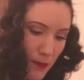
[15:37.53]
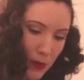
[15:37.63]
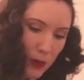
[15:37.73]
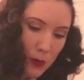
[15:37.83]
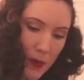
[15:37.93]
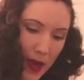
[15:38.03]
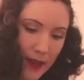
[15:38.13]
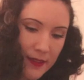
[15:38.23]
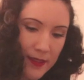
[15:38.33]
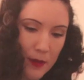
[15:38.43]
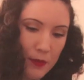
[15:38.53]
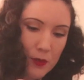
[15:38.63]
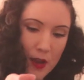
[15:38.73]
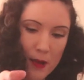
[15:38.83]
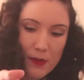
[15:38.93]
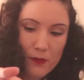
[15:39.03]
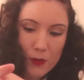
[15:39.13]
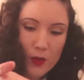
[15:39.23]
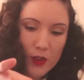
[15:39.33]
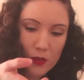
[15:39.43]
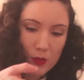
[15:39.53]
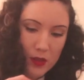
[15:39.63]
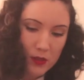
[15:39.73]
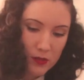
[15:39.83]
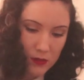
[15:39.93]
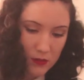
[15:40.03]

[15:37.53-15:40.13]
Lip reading: blue bags that I would grab before this one.